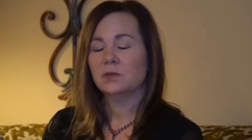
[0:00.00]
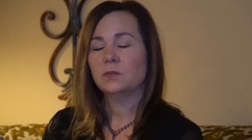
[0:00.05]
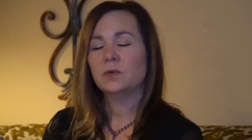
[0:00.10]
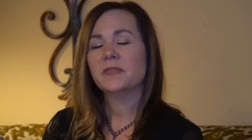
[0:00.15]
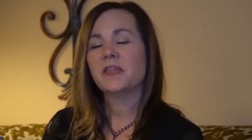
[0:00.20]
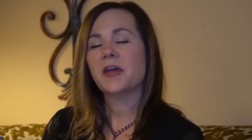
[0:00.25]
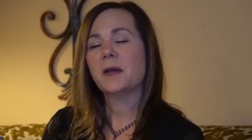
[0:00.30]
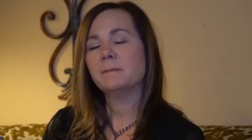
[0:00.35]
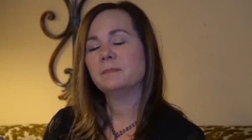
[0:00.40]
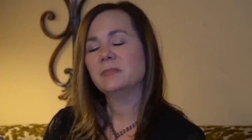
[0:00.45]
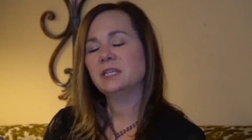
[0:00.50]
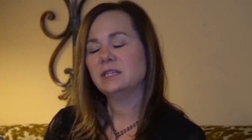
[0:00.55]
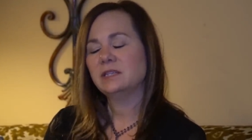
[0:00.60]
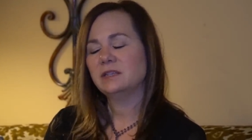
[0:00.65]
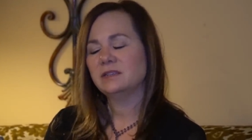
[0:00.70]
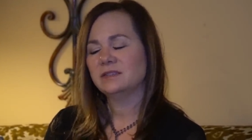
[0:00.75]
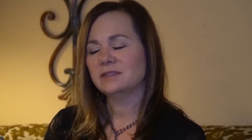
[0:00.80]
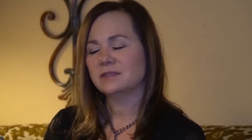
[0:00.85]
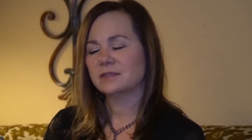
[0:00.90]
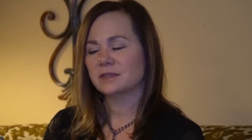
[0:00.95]
What that
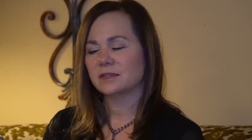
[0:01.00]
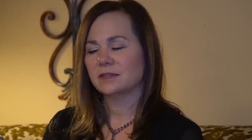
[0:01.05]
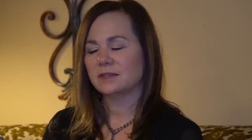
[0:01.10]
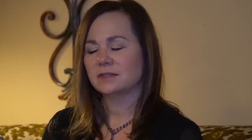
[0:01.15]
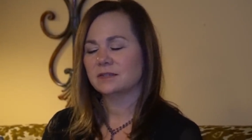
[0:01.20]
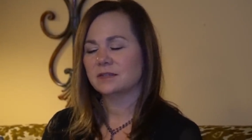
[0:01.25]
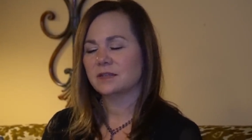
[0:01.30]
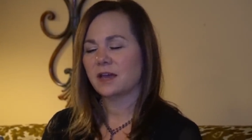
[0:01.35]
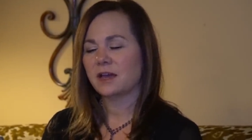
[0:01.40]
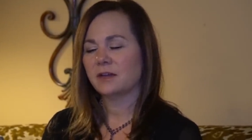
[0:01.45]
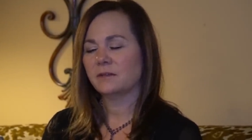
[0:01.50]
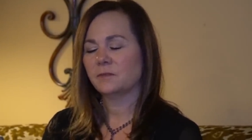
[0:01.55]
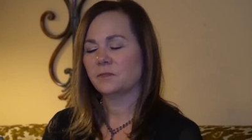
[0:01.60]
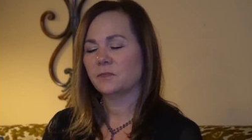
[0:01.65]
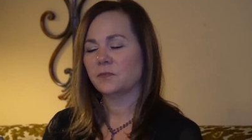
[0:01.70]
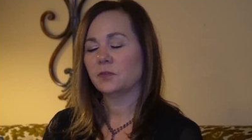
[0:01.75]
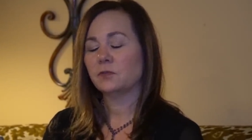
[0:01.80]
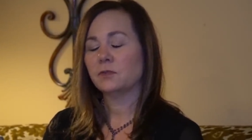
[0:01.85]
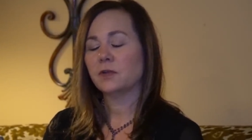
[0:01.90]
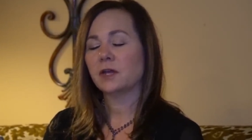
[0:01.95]
means is that
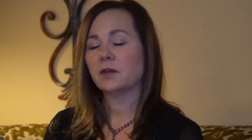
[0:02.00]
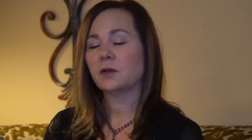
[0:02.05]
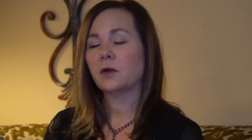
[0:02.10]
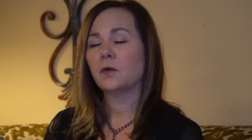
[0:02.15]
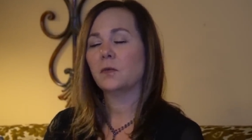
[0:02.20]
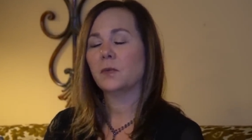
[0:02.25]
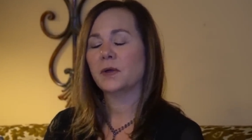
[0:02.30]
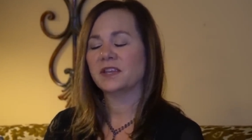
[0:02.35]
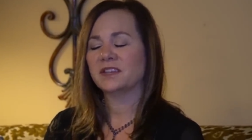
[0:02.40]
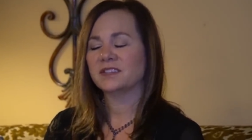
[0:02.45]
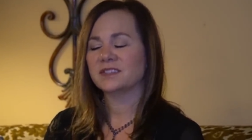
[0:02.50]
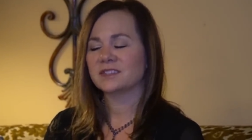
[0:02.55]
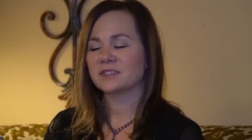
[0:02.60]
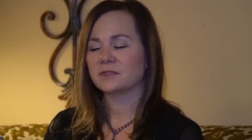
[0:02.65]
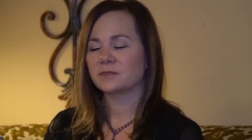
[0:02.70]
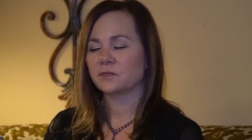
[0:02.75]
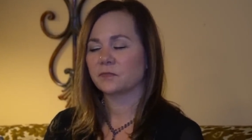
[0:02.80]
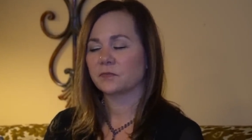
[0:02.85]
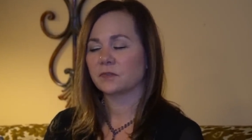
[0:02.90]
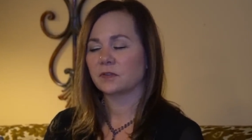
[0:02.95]
you're not
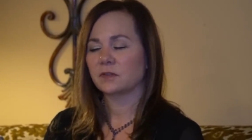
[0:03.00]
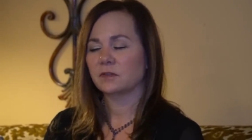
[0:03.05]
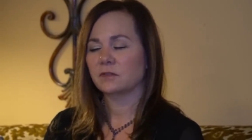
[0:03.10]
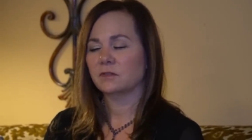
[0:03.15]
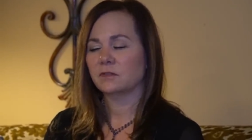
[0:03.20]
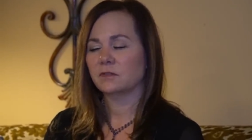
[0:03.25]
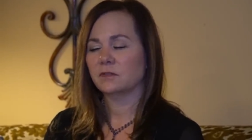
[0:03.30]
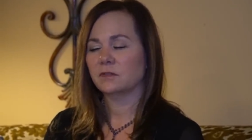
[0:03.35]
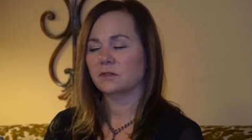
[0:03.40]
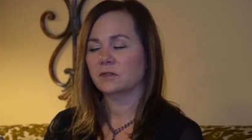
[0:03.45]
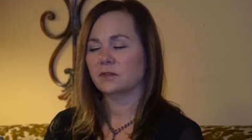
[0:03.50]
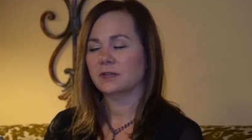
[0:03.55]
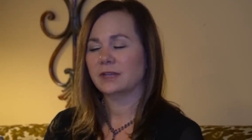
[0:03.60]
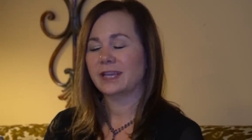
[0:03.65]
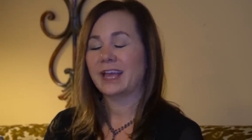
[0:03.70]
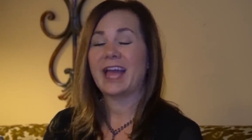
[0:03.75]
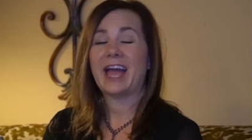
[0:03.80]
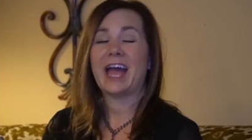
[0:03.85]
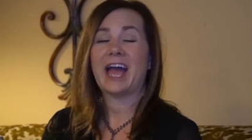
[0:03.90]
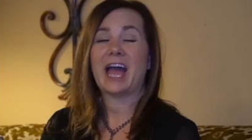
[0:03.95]
always
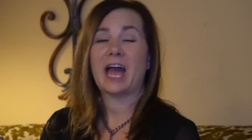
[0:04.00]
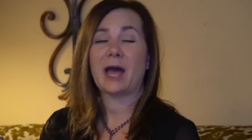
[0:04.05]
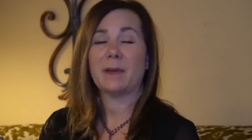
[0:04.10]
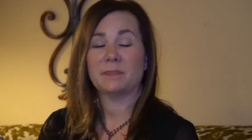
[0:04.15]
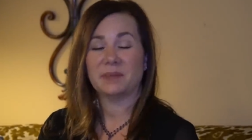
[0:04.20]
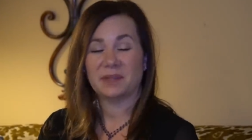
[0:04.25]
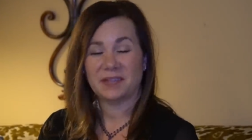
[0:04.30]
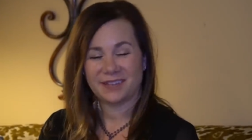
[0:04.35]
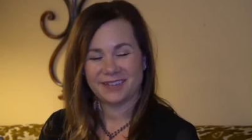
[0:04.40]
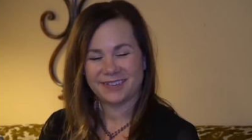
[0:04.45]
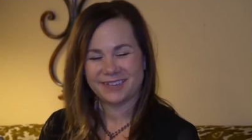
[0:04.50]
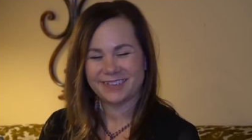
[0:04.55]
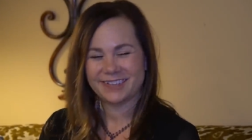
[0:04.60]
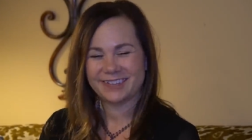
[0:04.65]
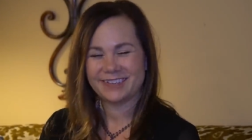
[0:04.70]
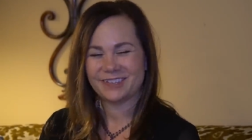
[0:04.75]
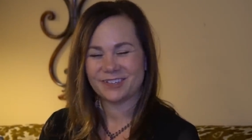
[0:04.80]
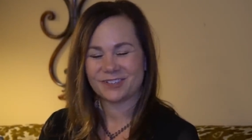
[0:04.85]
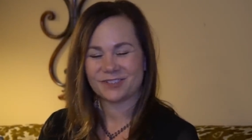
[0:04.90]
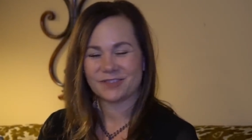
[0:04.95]
happy
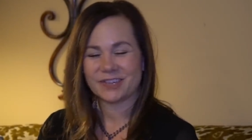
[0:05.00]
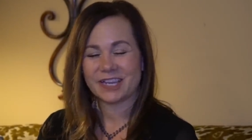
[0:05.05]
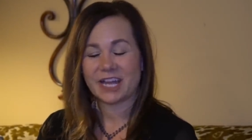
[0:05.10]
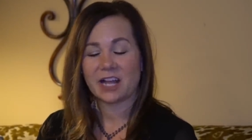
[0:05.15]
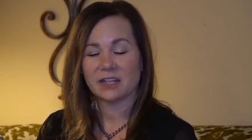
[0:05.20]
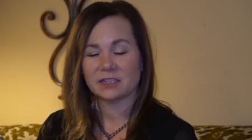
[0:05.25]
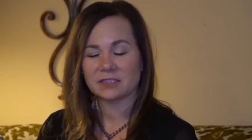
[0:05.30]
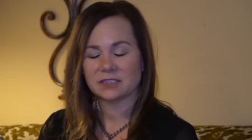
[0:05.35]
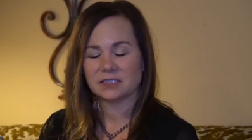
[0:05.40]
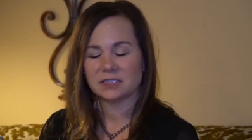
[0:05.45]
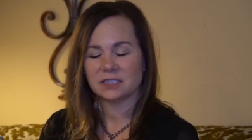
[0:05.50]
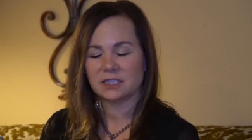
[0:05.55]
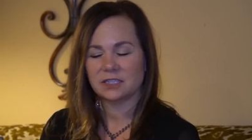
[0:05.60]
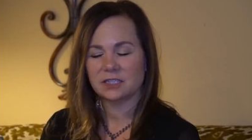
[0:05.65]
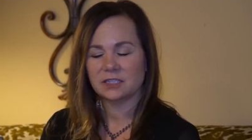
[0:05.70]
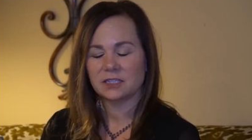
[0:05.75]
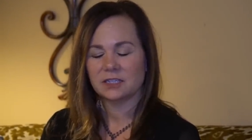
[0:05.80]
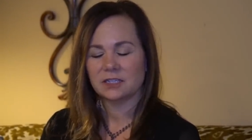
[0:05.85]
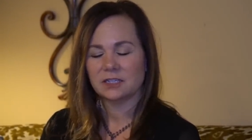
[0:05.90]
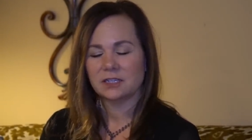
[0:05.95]
in your
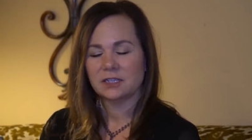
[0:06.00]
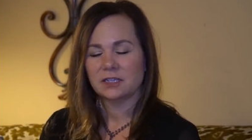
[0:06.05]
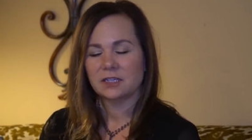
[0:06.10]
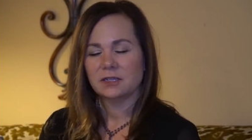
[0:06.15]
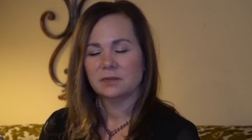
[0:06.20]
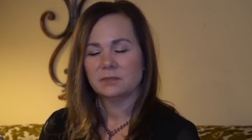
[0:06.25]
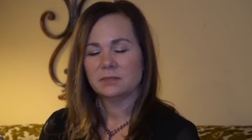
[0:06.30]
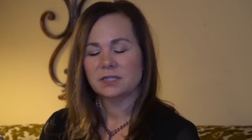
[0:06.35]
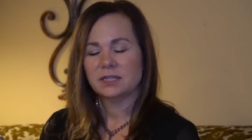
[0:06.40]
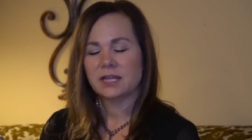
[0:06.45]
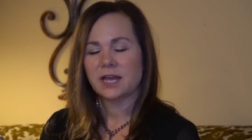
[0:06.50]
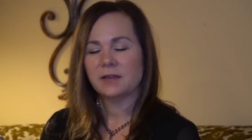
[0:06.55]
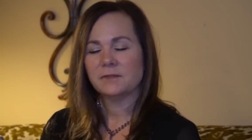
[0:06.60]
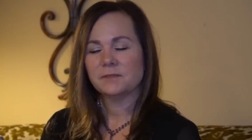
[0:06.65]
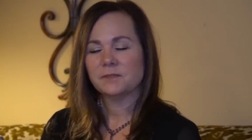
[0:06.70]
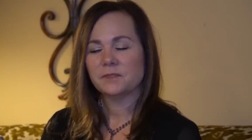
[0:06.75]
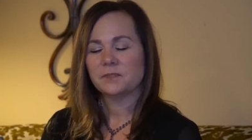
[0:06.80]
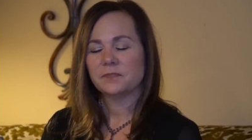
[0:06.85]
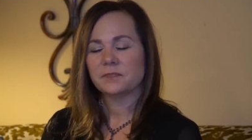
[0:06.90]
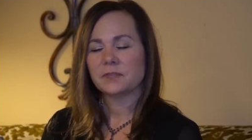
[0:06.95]
reality, but
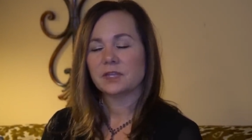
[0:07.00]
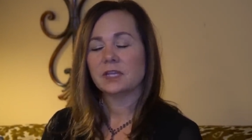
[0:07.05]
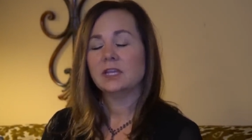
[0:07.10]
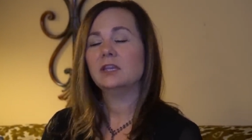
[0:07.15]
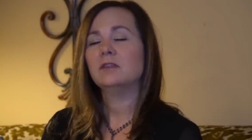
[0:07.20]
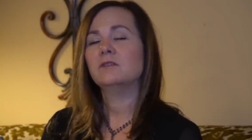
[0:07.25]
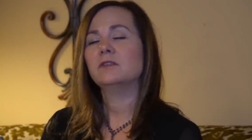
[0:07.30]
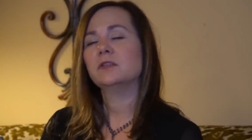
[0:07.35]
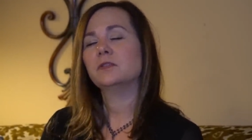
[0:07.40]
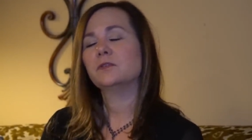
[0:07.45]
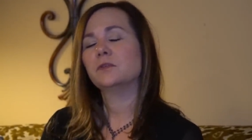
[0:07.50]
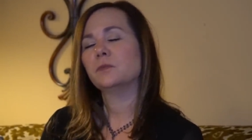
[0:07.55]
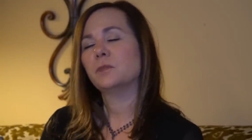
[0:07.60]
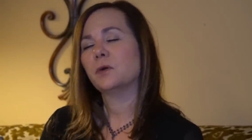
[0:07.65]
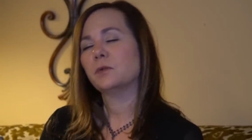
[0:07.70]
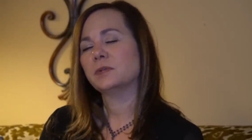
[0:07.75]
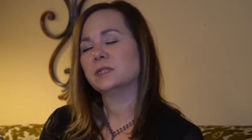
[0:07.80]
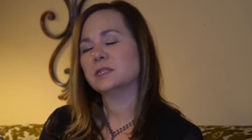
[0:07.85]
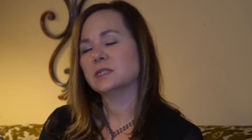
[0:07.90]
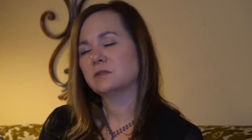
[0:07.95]
that even through
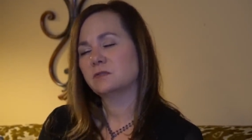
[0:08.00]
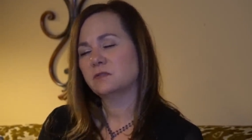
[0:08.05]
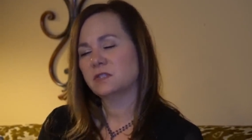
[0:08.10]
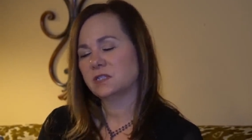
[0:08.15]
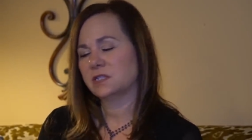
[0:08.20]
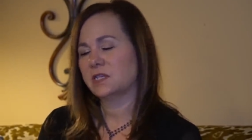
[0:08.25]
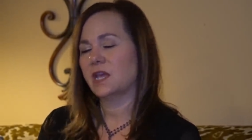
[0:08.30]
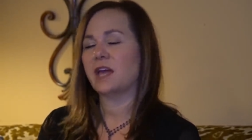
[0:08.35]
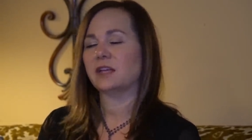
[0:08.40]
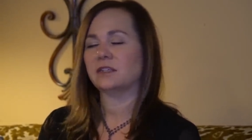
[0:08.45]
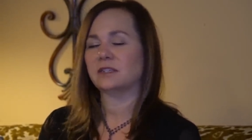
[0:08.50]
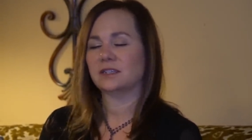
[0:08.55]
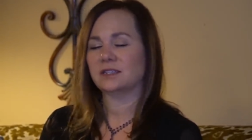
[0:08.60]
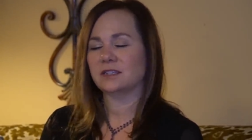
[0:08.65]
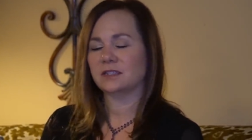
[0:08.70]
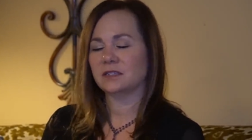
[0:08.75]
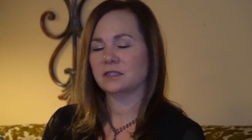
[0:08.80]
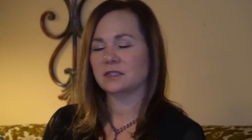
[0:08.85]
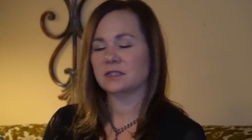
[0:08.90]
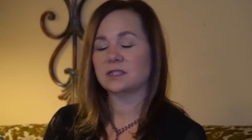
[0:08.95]
moments of
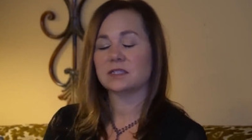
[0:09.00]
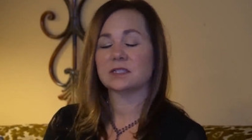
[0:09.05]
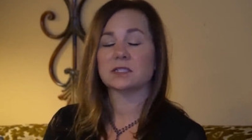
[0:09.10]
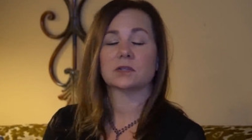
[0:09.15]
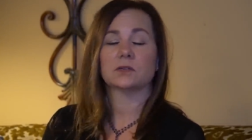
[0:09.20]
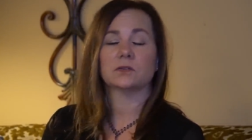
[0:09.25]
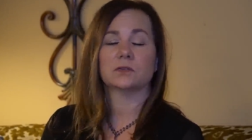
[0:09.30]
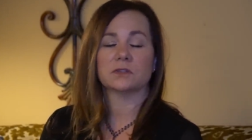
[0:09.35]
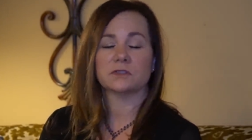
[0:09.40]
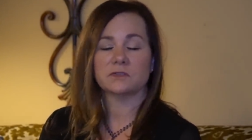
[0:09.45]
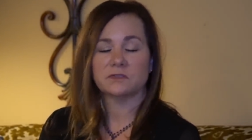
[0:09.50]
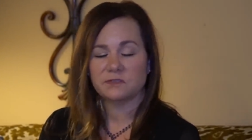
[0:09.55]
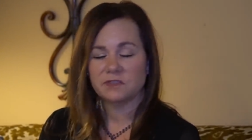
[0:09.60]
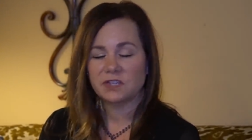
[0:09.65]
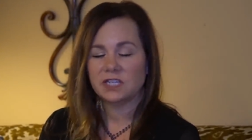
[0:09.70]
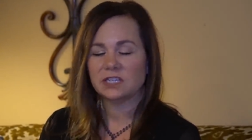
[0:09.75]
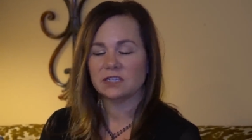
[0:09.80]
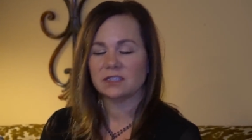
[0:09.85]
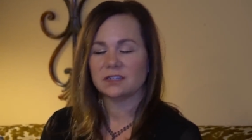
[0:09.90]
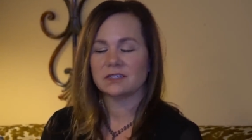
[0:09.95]
sadness or
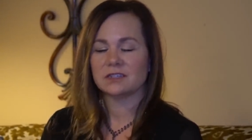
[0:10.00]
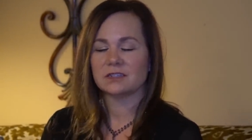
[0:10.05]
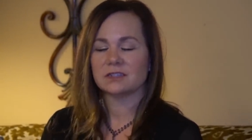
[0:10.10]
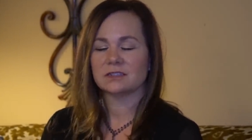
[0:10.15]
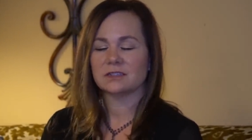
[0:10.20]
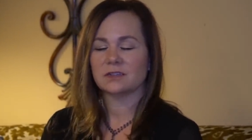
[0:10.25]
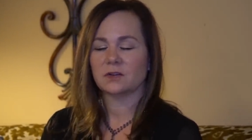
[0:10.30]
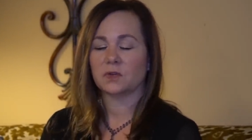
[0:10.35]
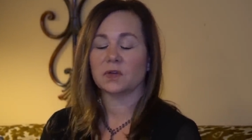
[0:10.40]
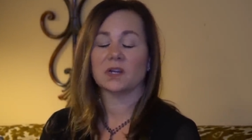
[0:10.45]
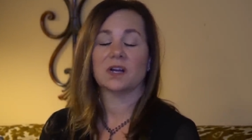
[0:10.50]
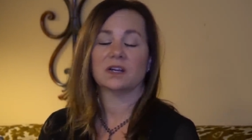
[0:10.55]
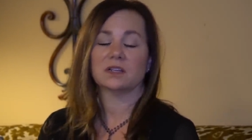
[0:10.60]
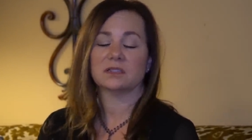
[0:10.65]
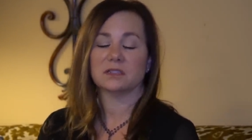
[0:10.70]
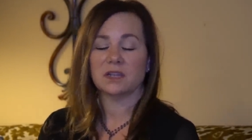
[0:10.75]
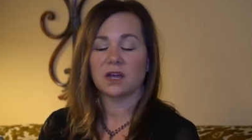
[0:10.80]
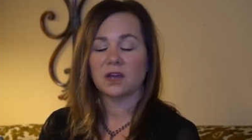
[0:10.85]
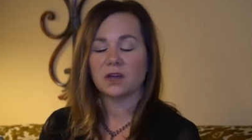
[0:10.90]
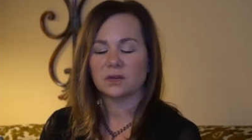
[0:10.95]
fear or
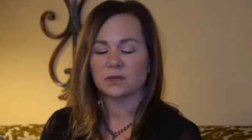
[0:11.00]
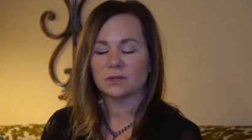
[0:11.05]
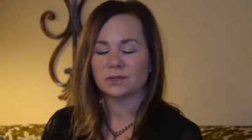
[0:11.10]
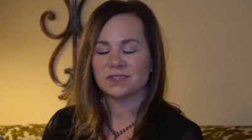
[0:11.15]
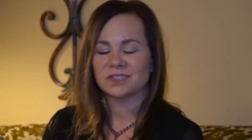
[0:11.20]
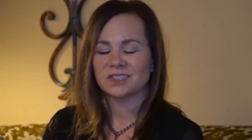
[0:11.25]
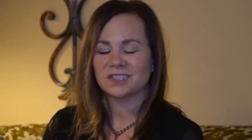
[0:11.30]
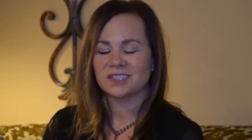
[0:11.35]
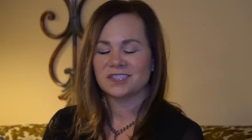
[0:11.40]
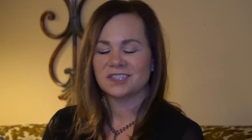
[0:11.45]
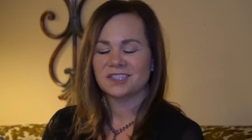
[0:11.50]
unknown,